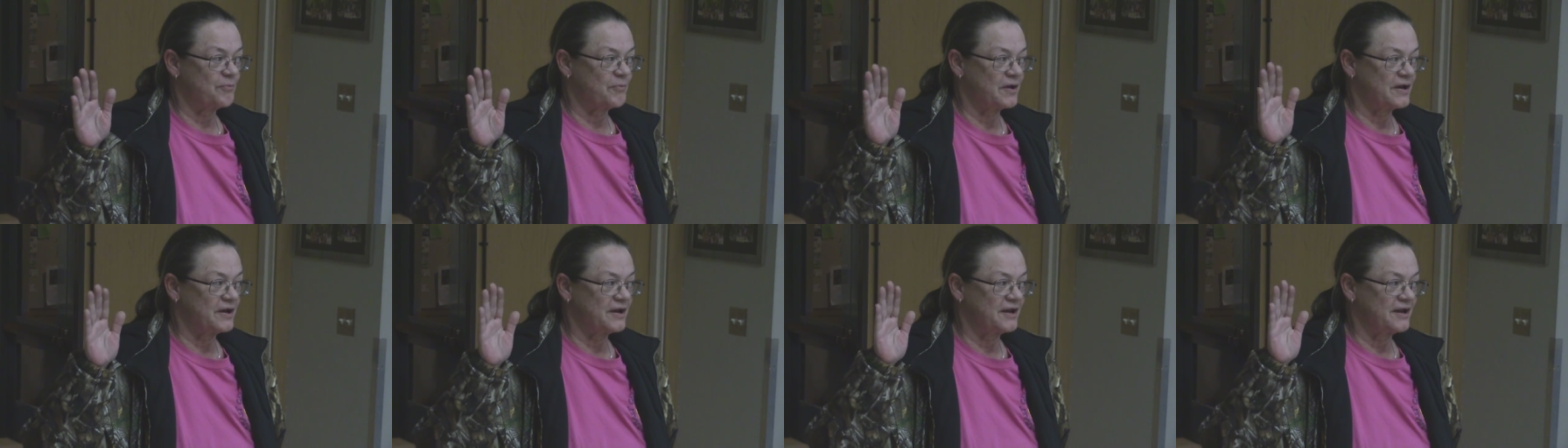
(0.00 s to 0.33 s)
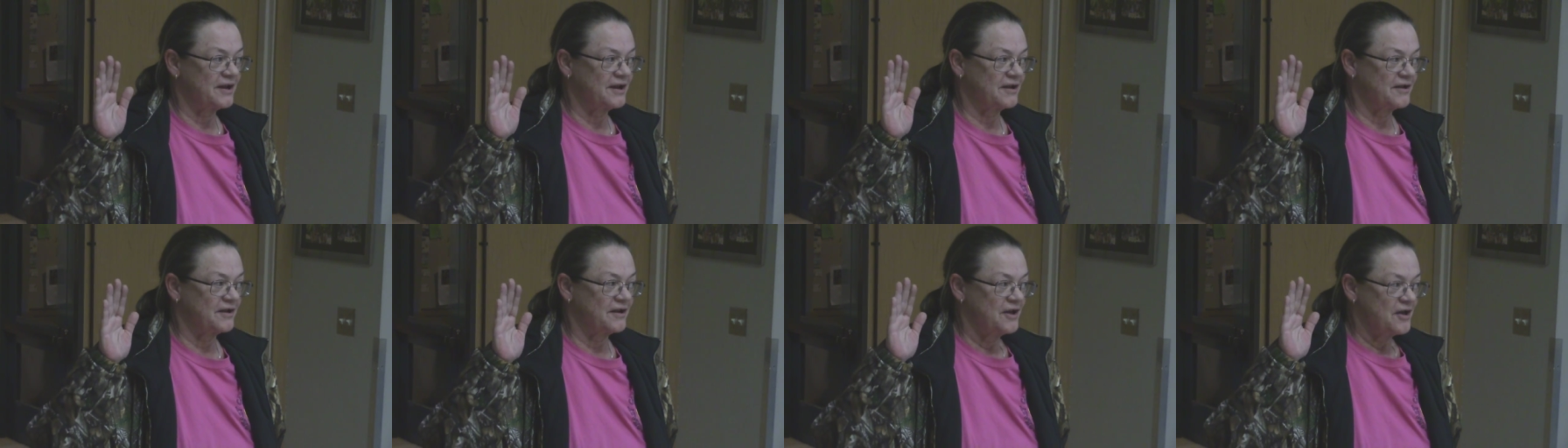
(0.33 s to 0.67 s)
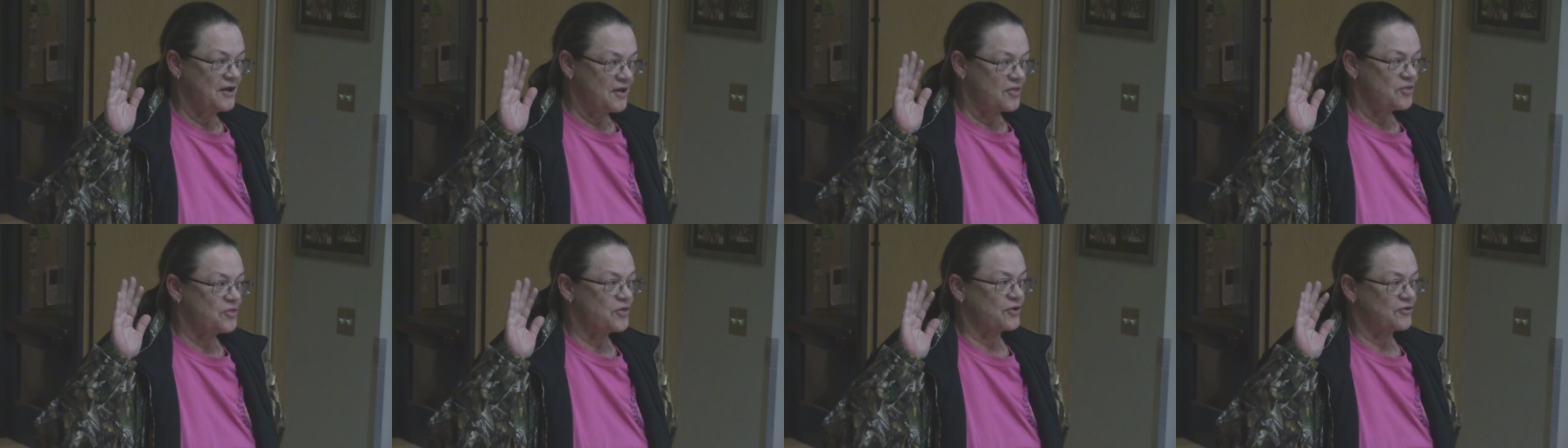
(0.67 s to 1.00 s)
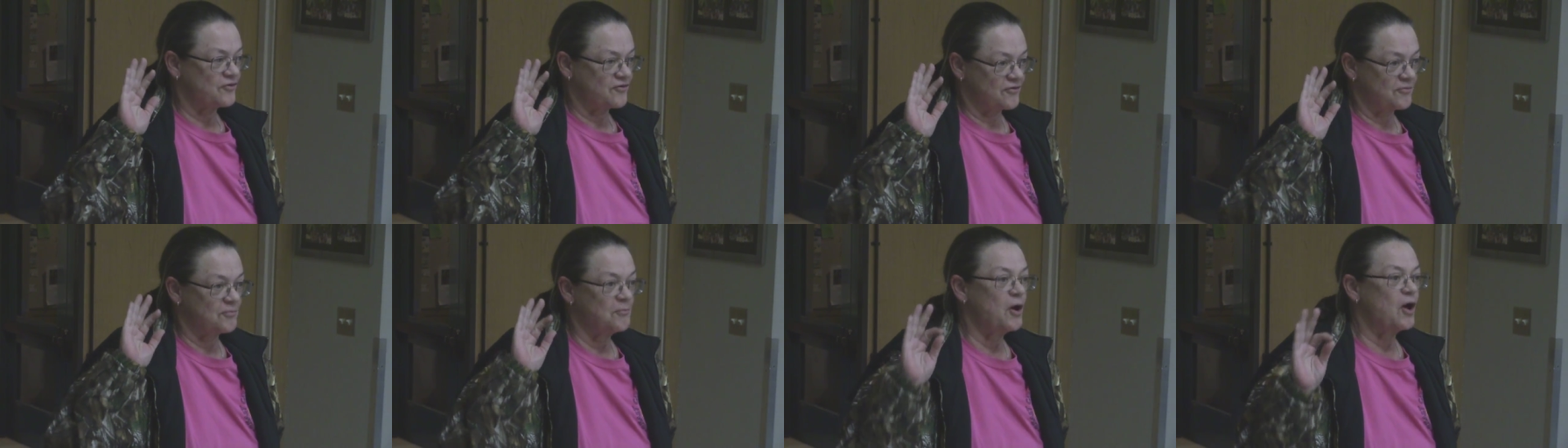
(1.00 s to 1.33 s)
but in the
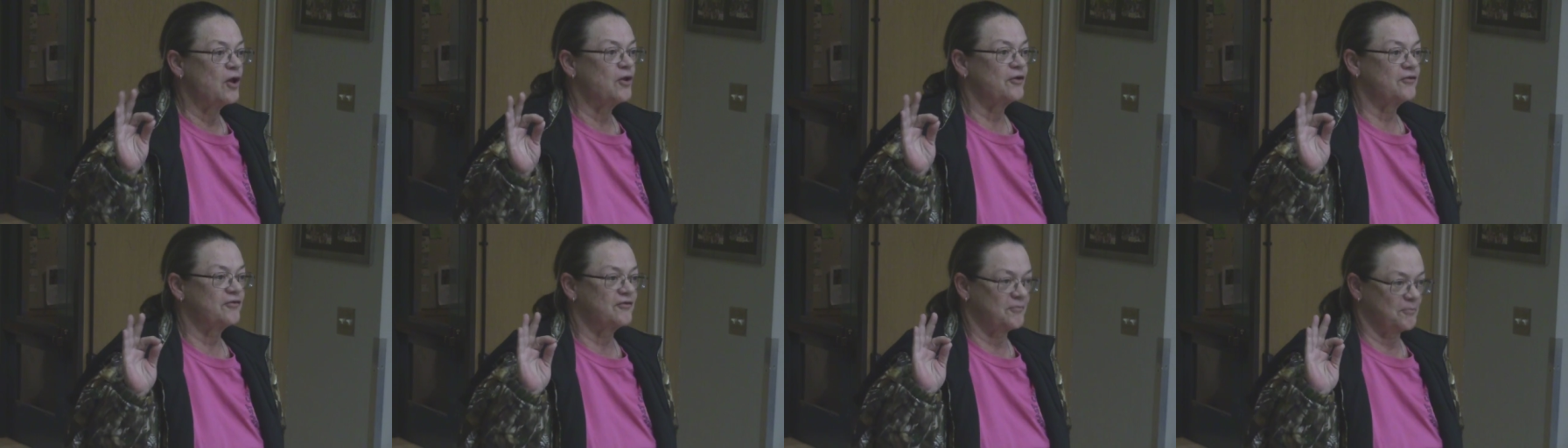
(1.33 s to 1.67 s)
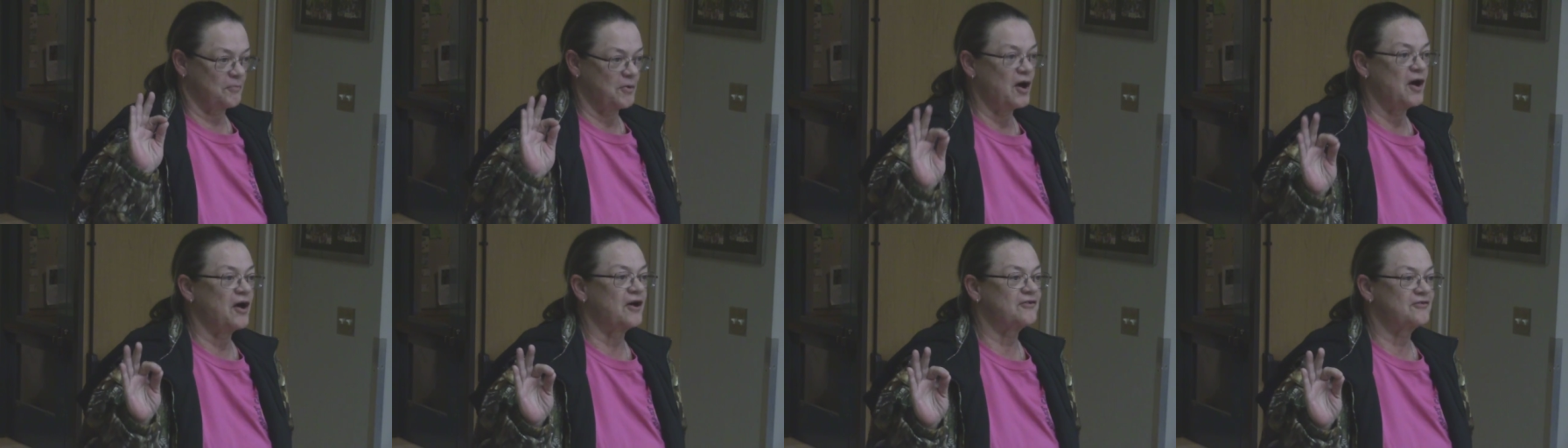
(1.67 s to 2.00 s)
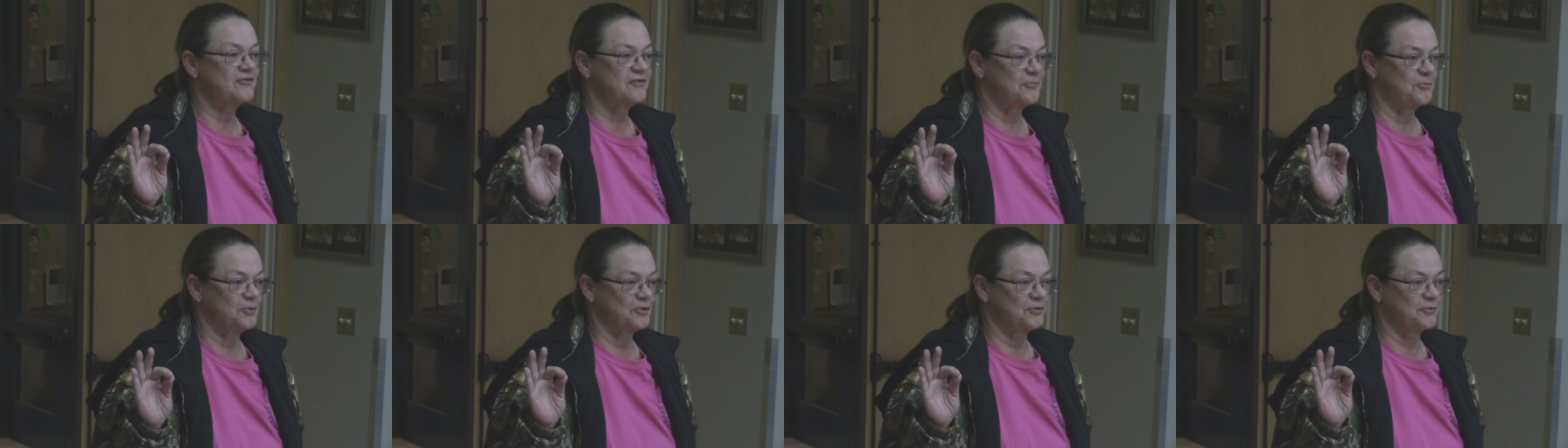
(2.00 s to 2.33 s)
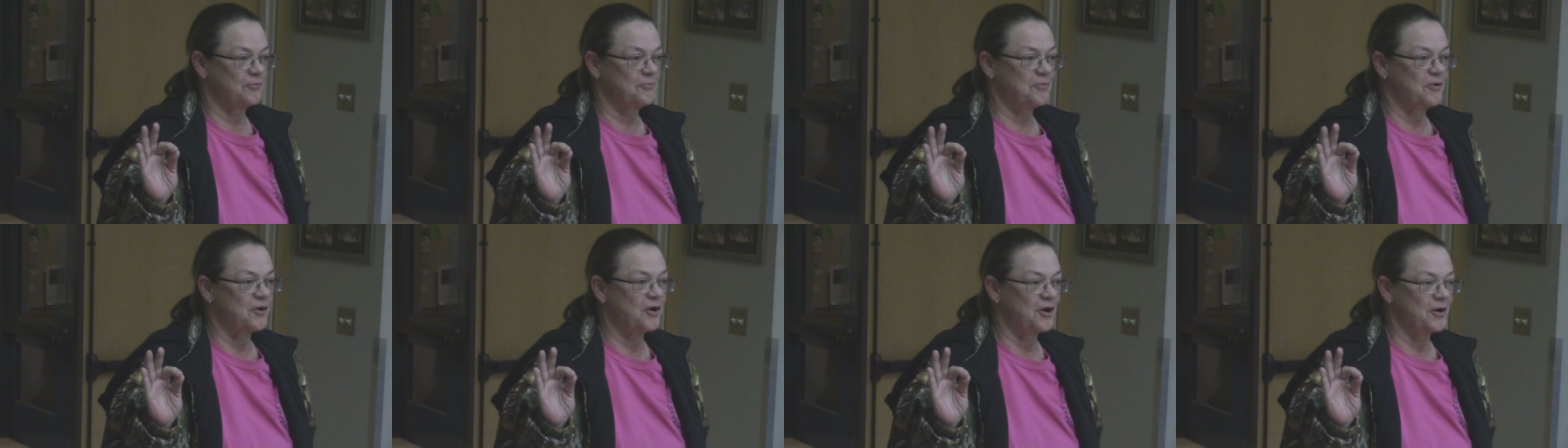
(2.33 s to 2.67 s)
smallest possible
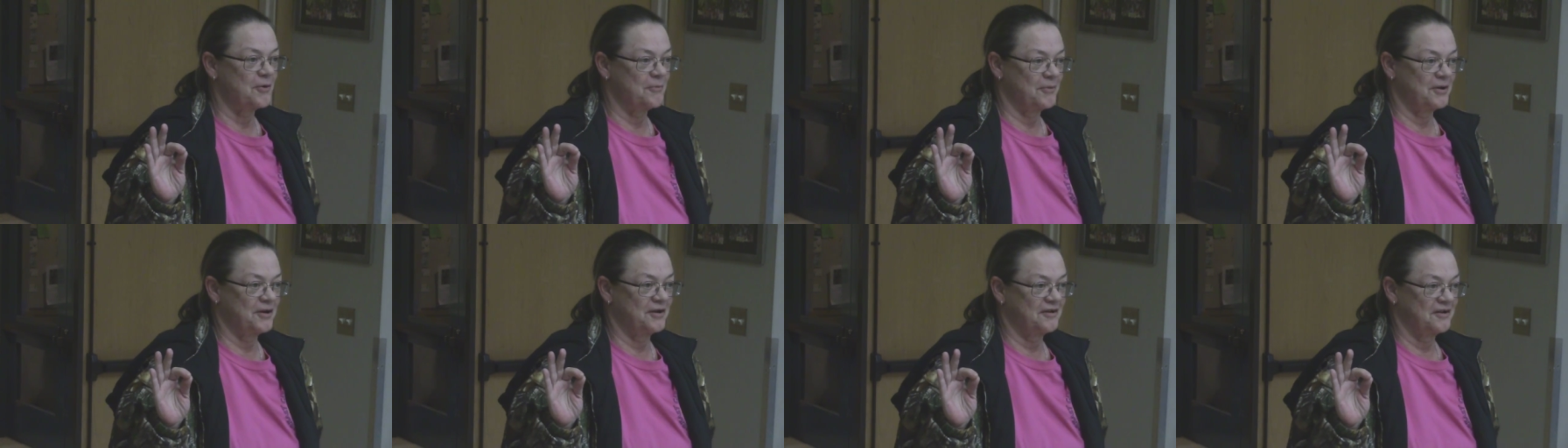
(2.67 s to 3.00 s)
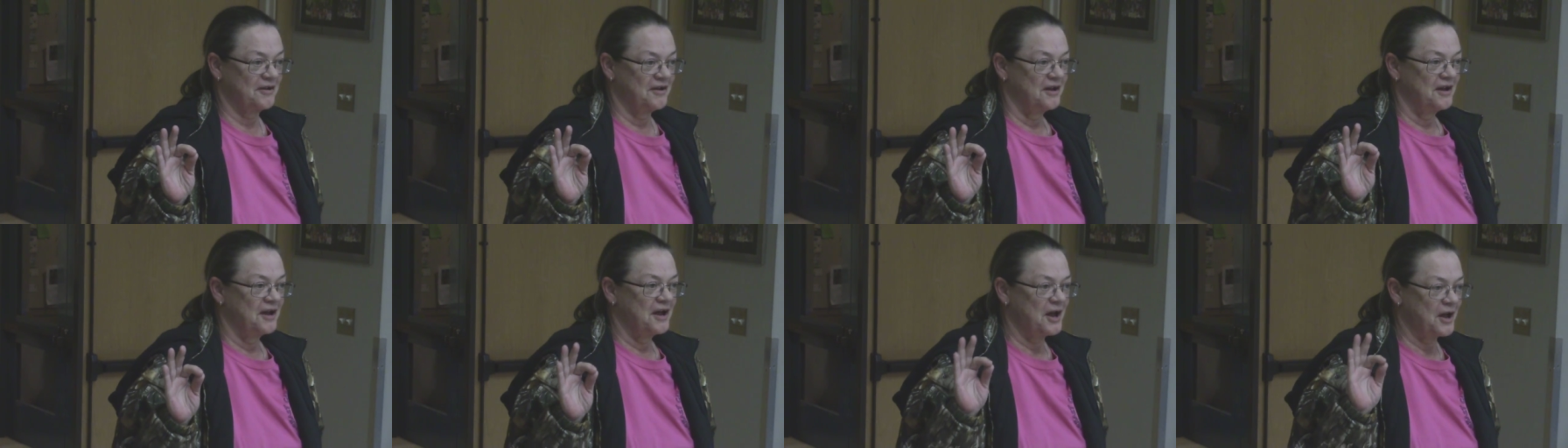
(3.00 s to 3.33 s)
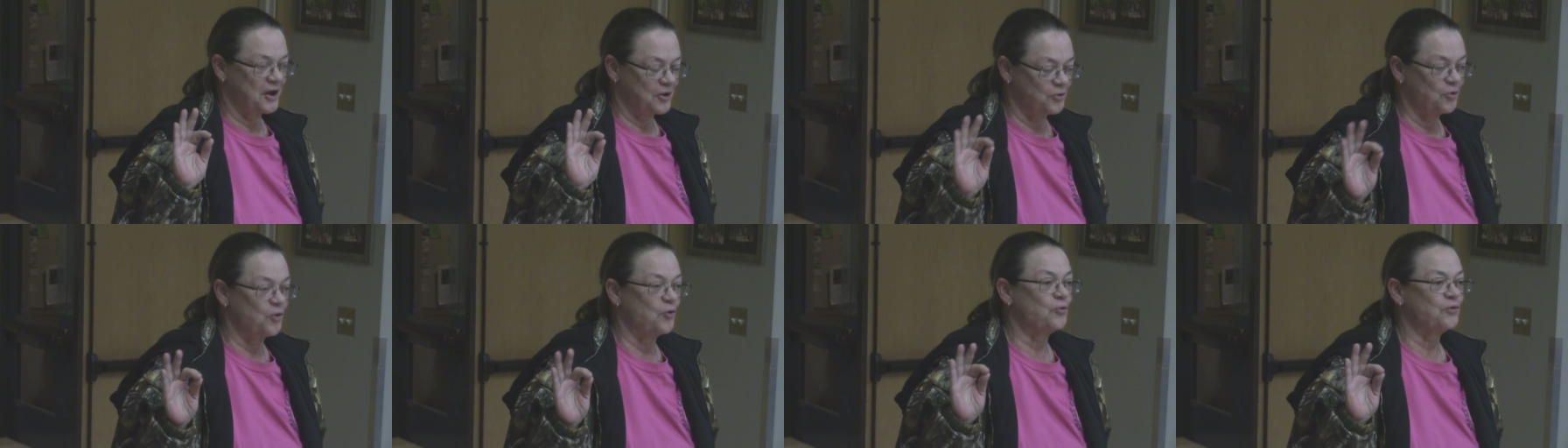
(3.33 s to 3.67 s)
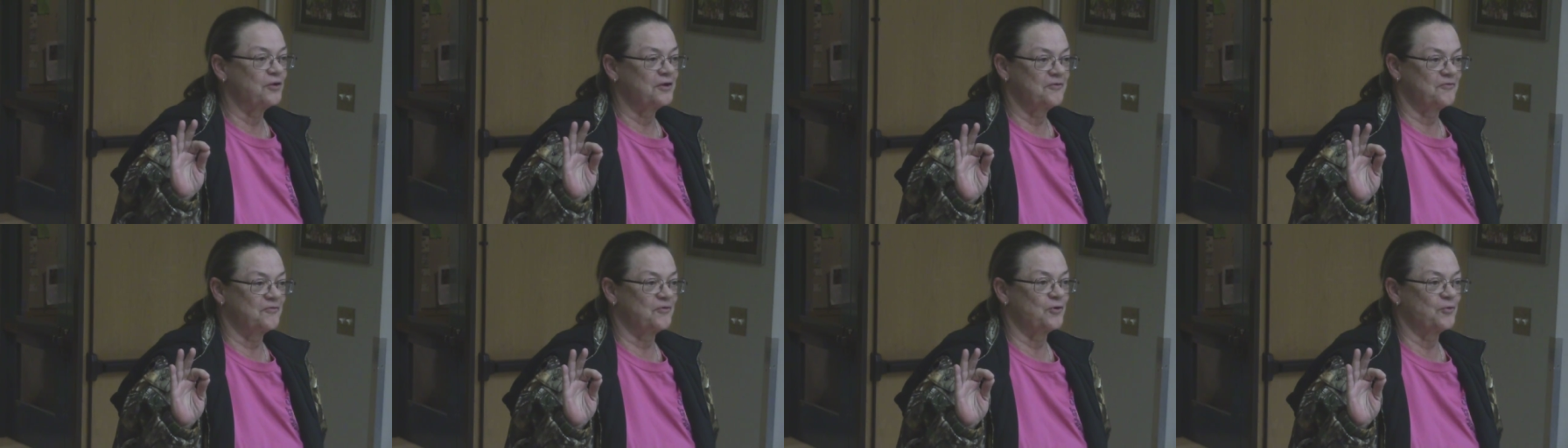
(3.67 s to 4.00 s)
department and
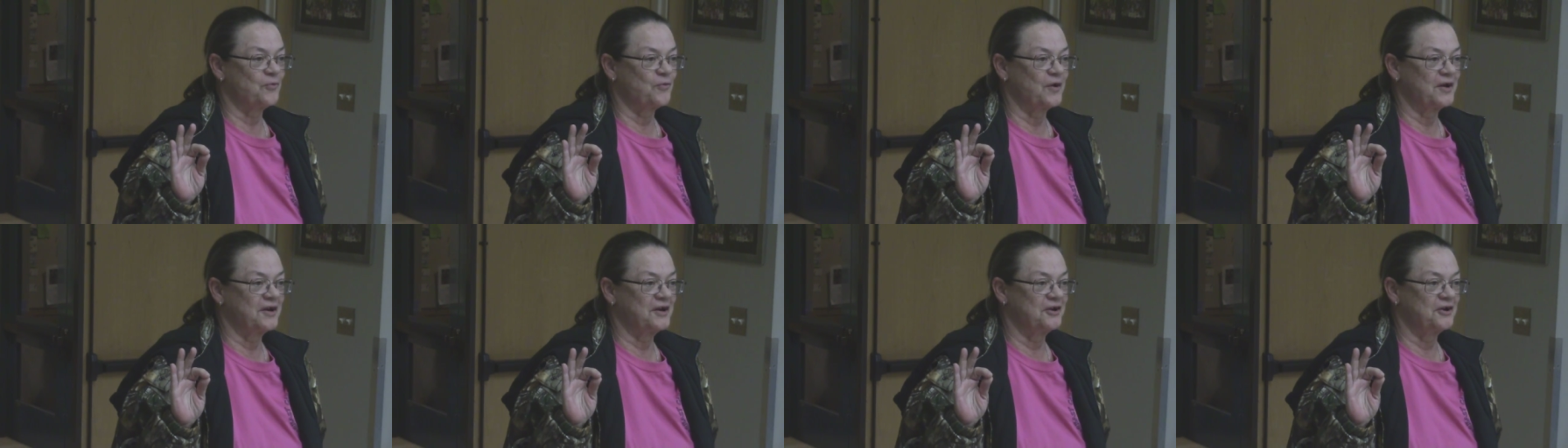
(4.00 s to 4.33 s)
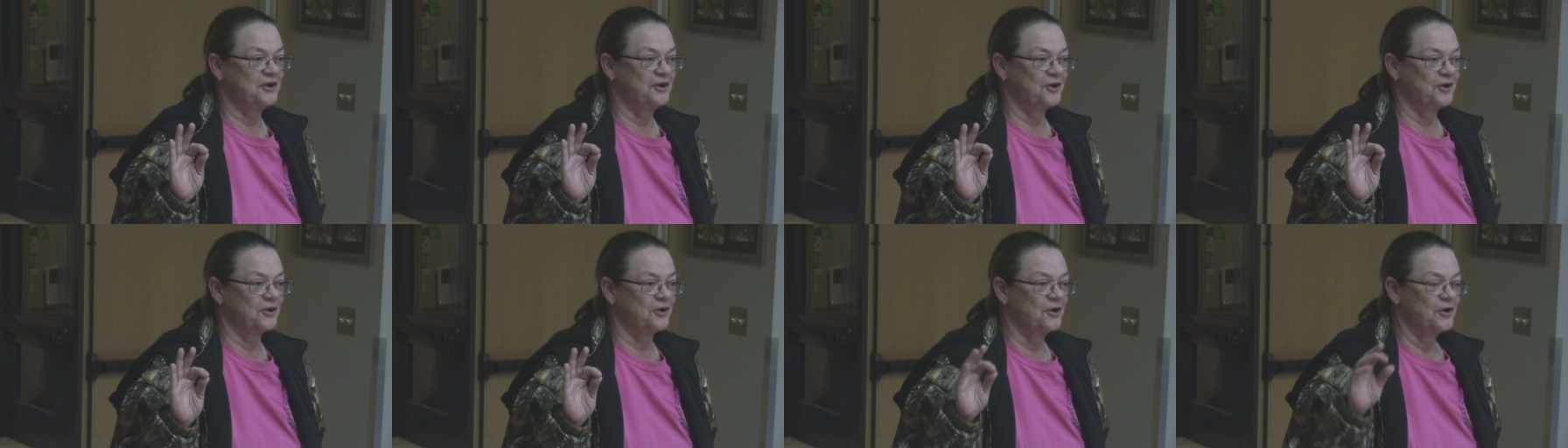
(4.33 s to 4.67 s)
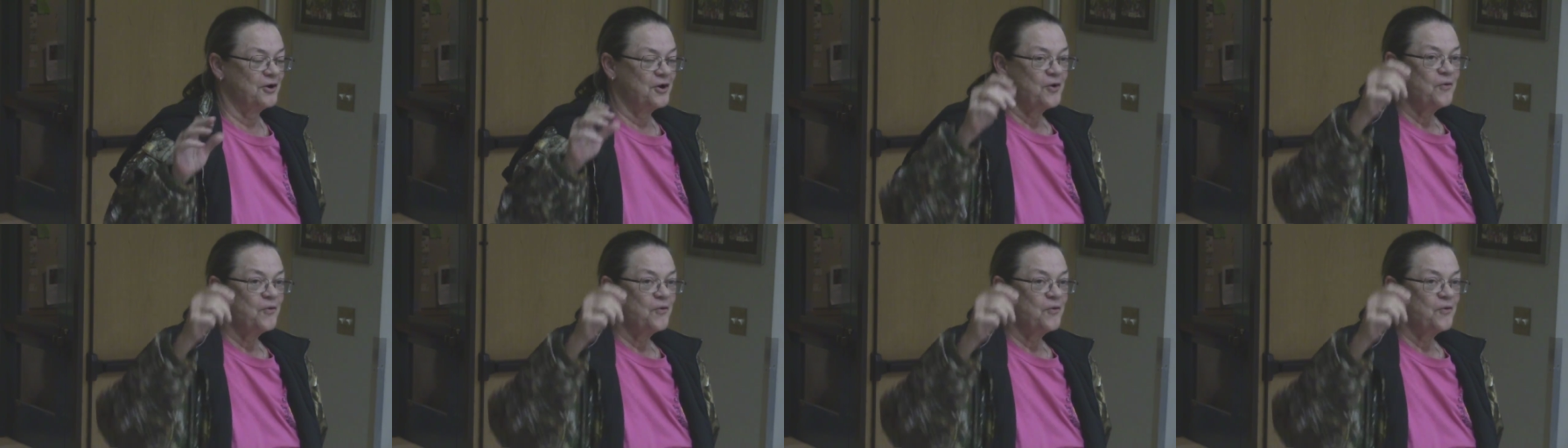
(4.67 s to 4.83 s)
only for 1 year.